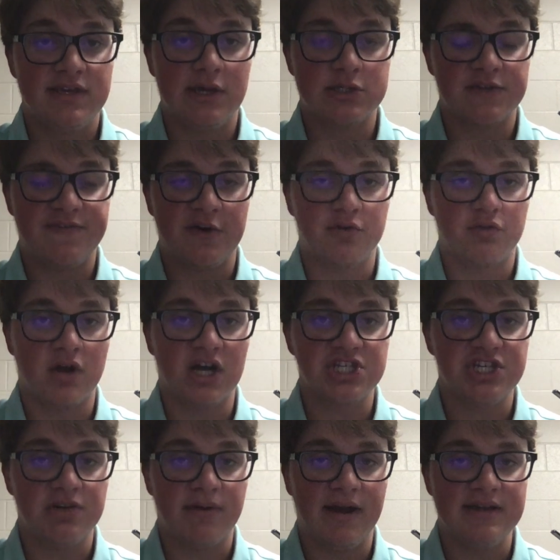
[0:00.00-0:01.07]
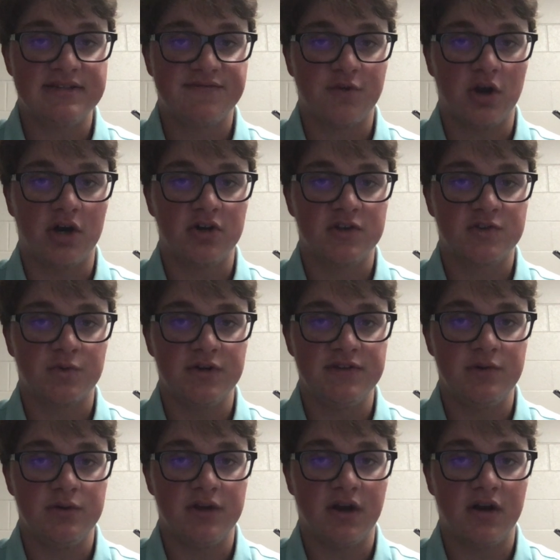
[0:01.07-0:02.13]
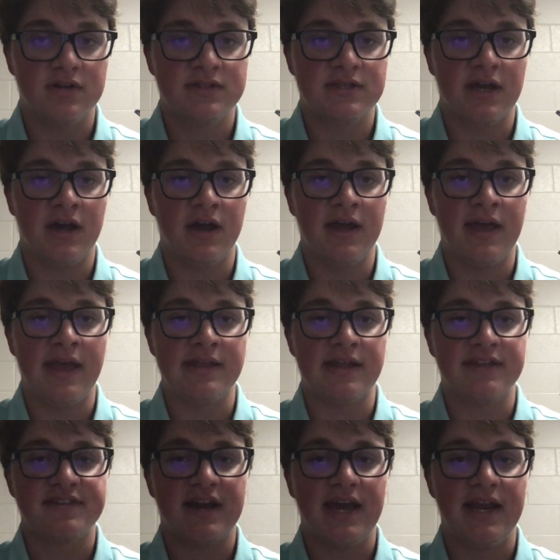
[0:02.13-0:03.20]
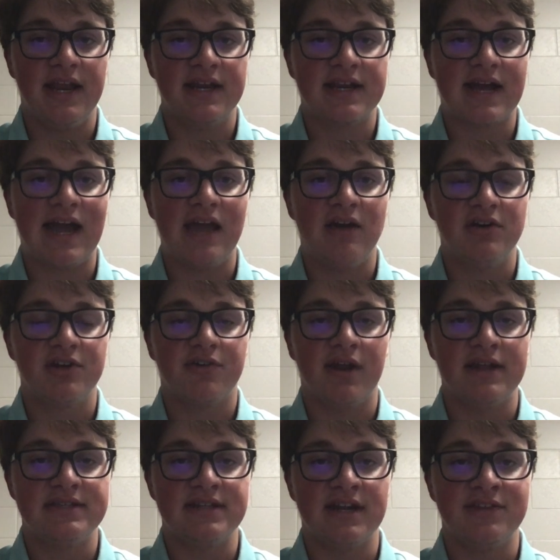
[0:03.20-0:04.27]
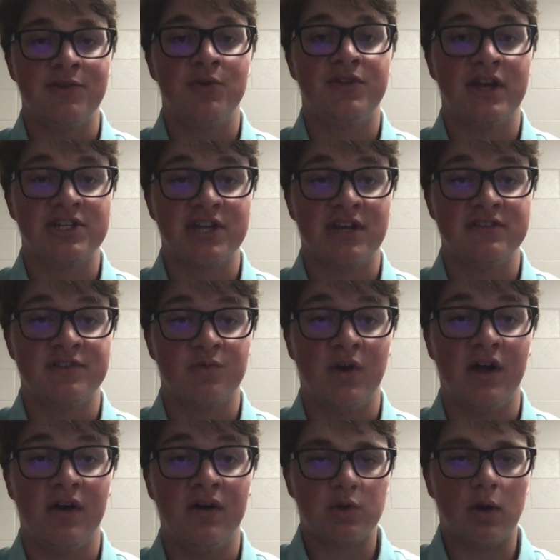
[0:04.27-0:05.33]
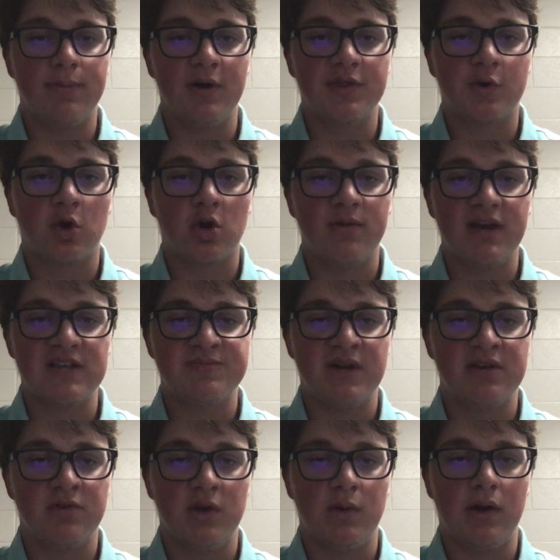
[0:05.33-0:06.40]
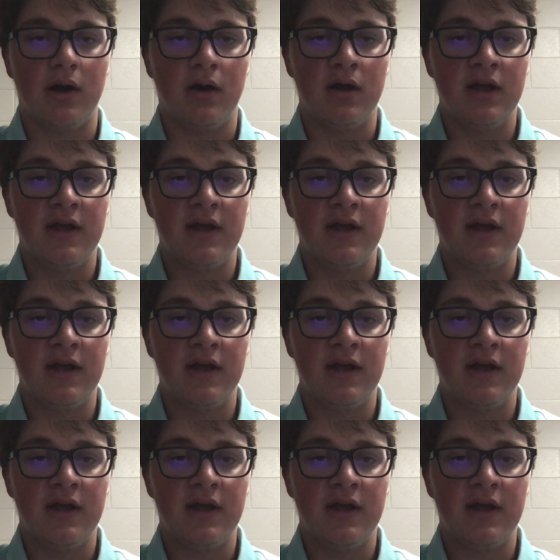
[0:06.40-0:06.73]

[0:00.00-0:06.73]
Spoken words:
He also found Rashee Rice for 122 yards, and tight end Kylan Granton had 2 touchdowns as well. While both quarterbacks played really well,